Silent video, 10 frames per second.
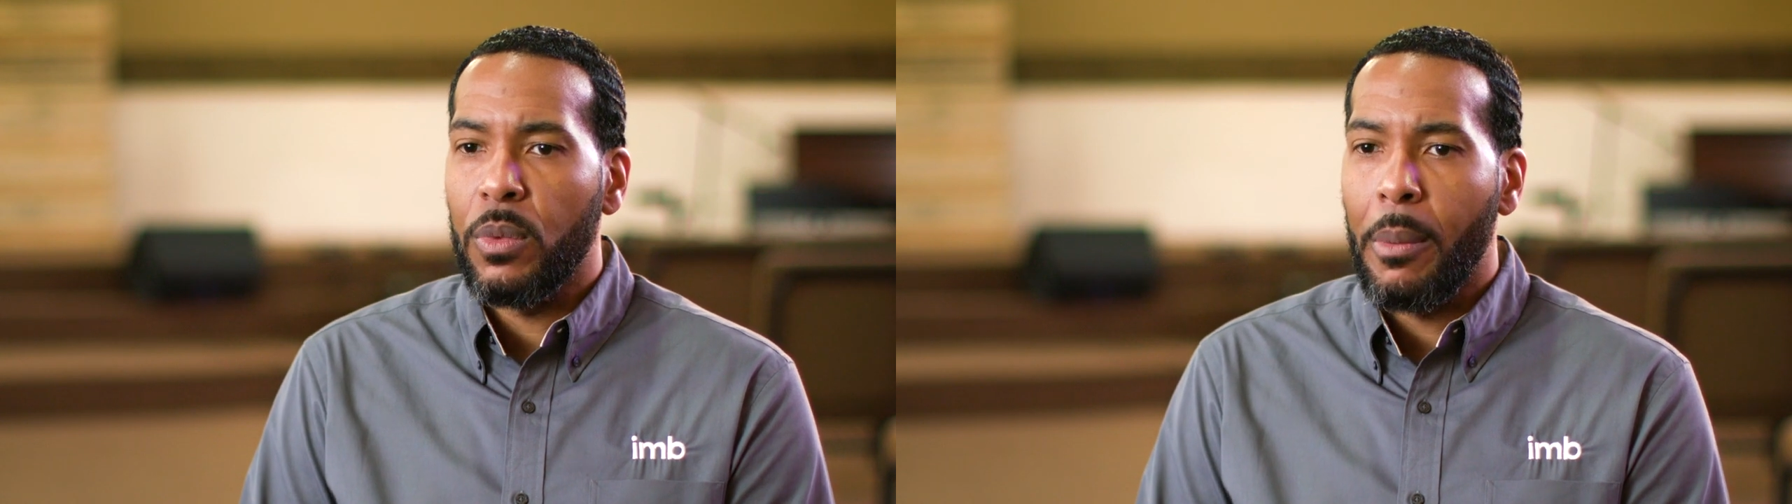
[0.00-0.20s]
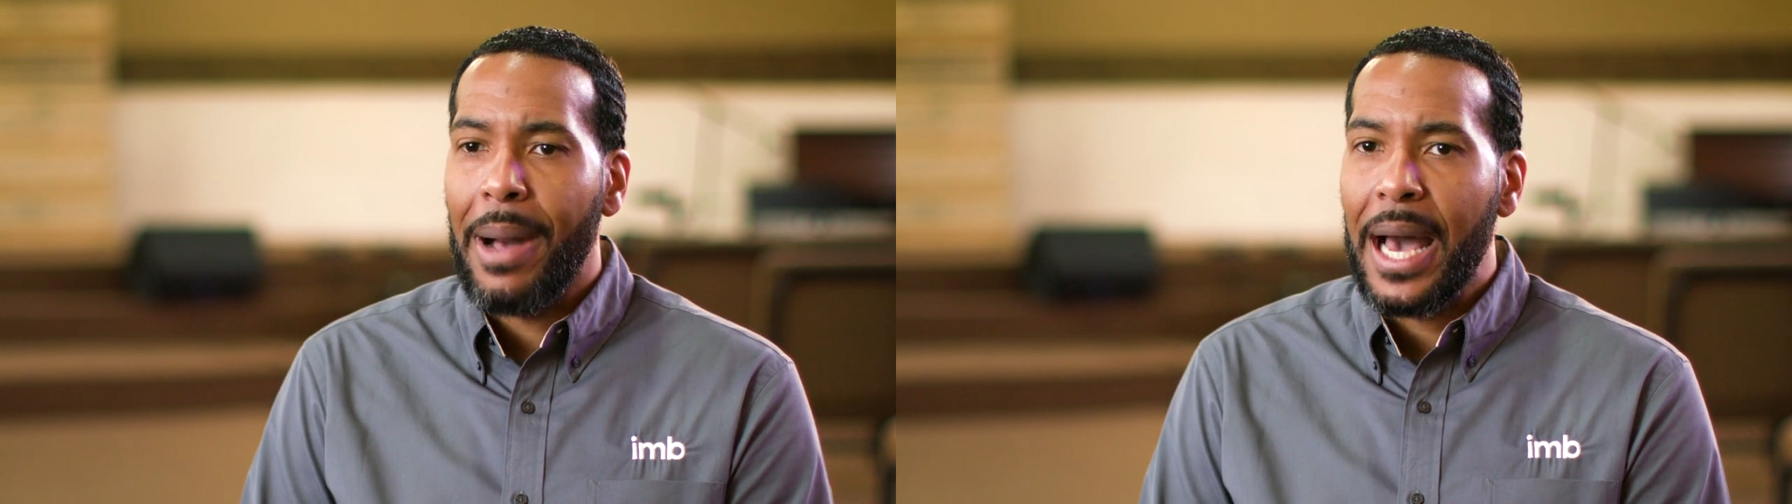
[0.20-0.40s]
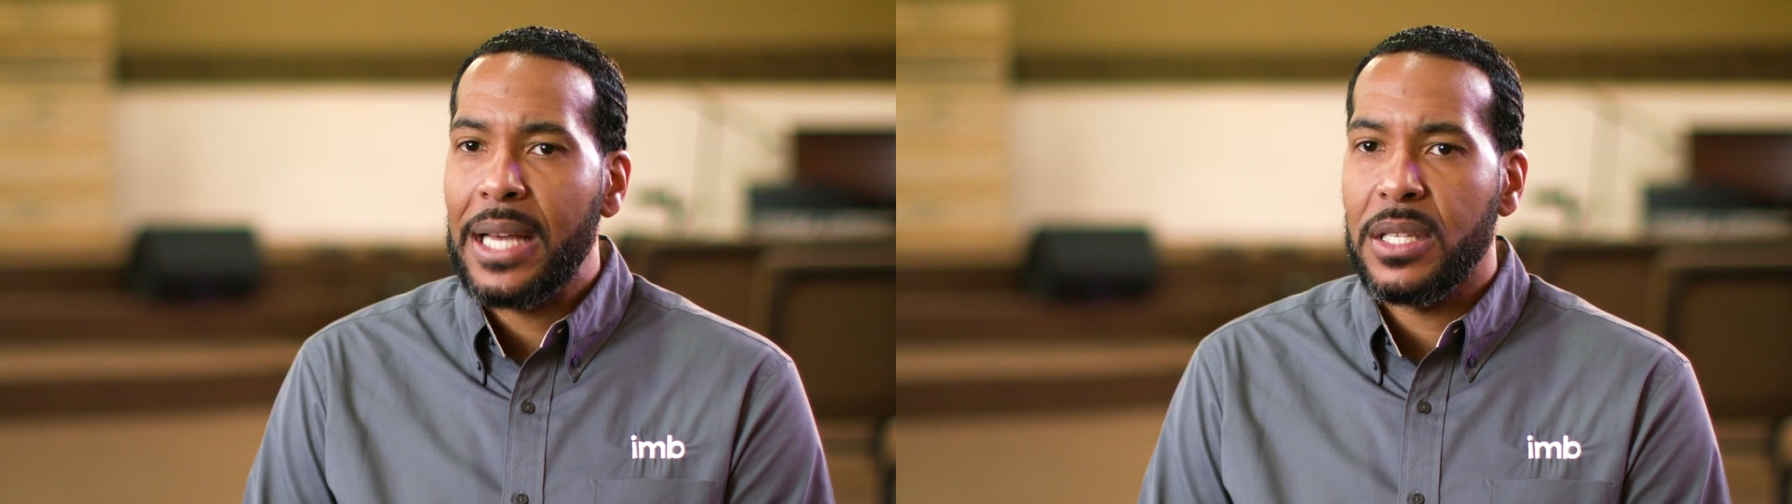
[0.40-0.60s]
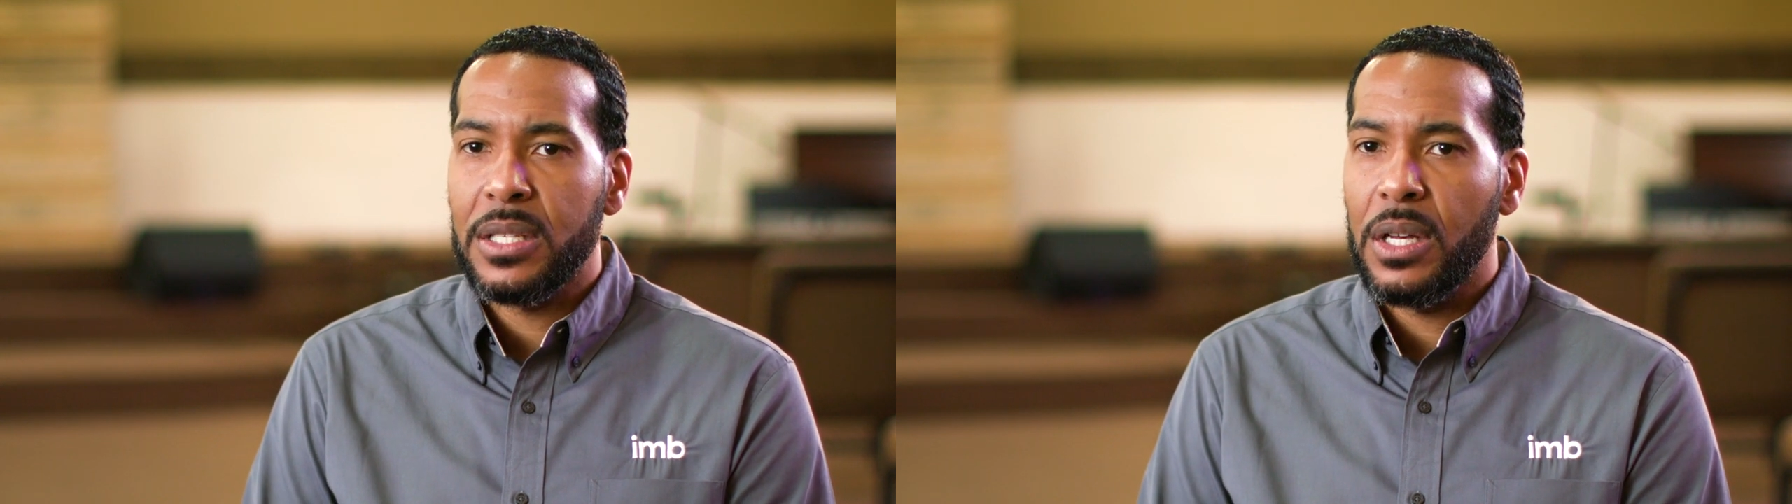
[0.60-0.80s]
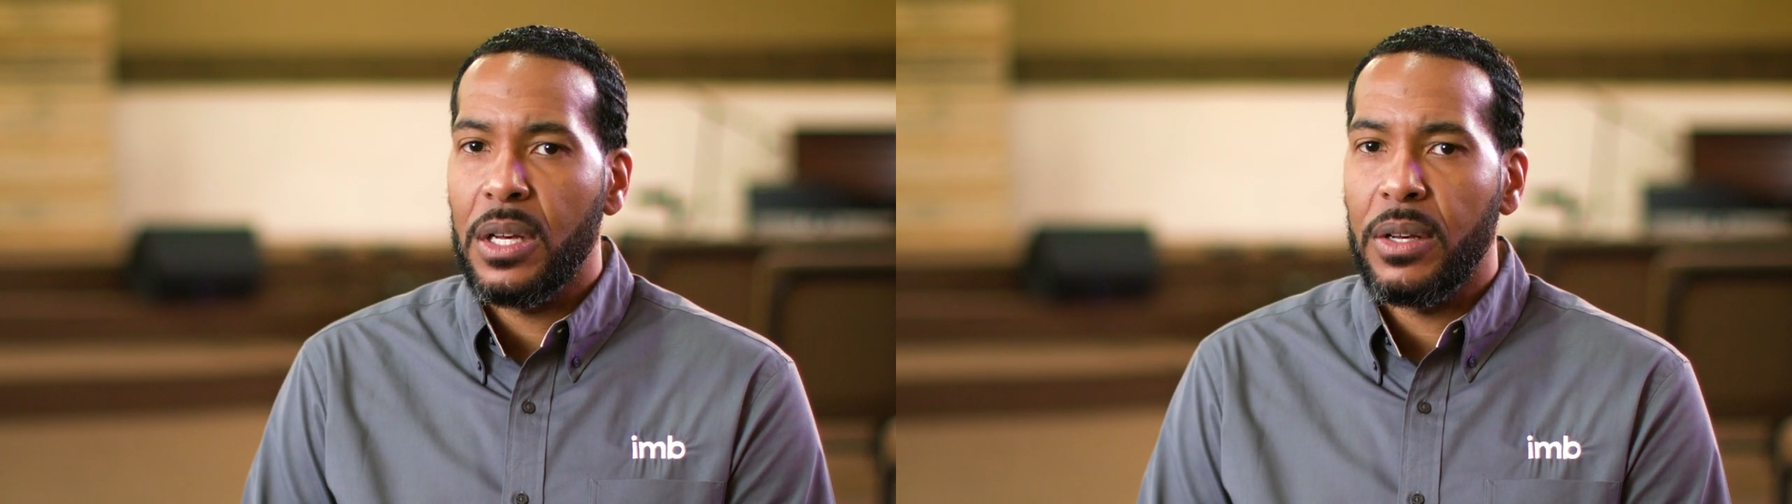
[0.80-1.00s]
reminds
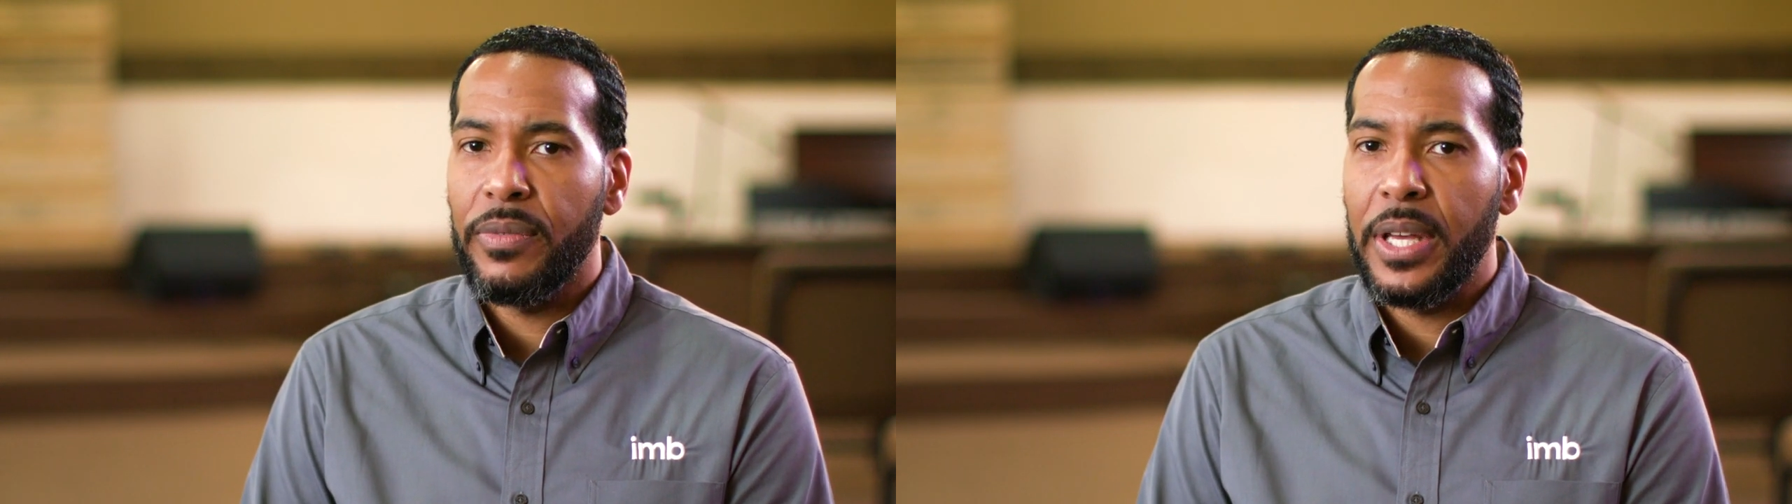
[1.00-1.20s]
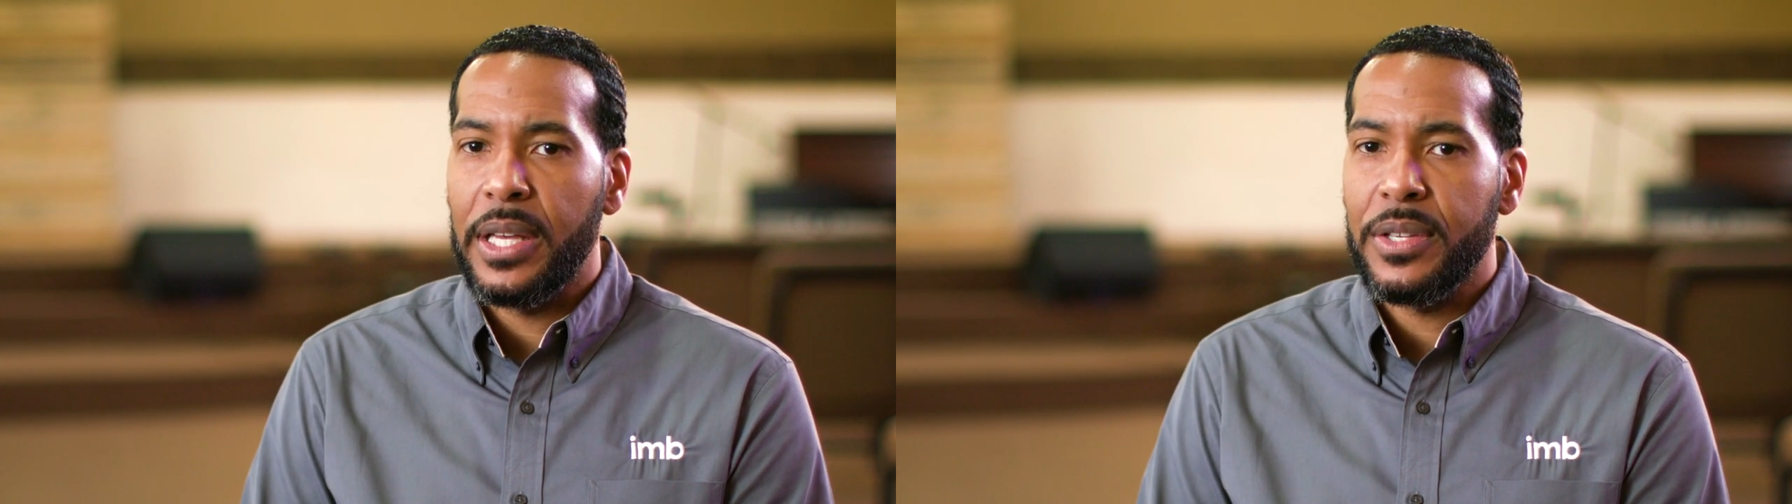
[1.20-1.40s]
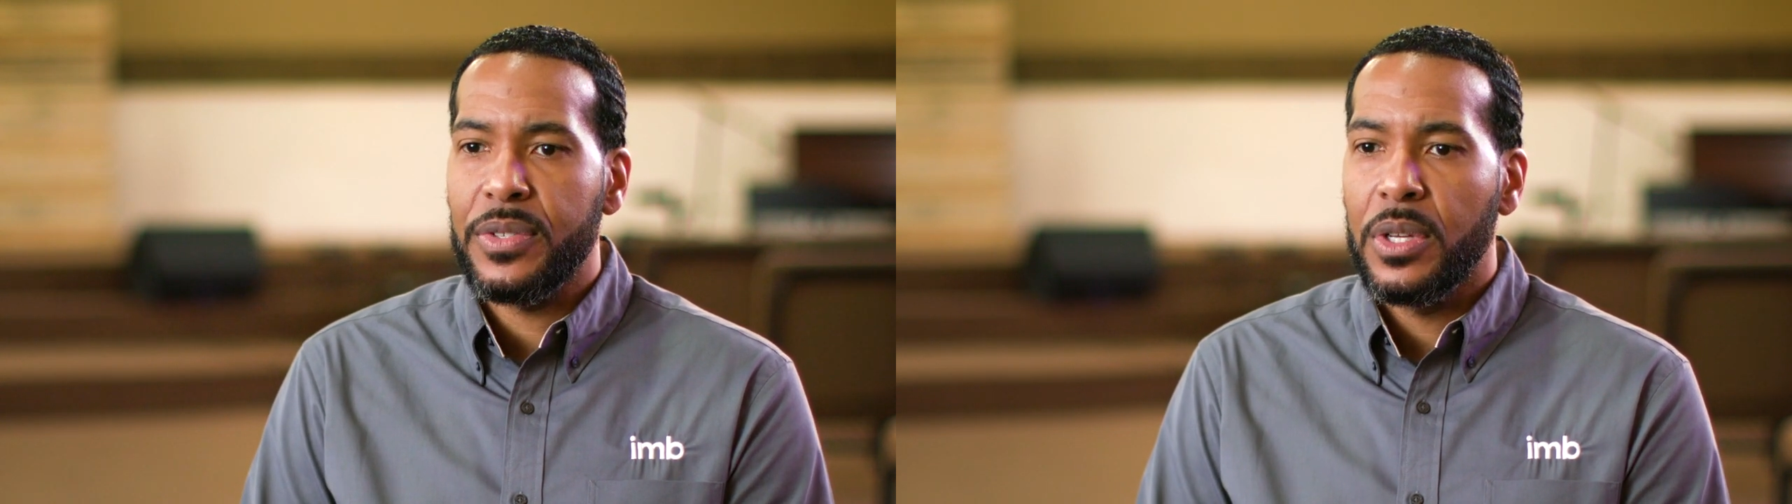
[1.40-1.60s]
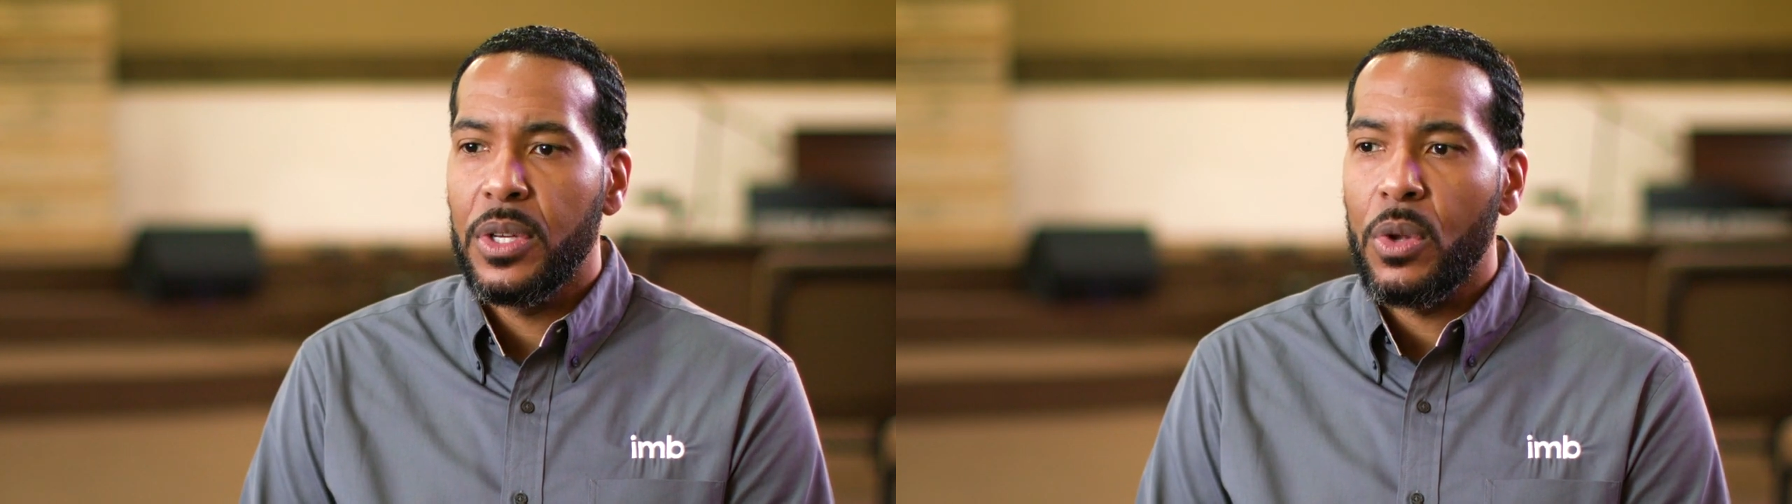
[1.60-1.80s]
us of is,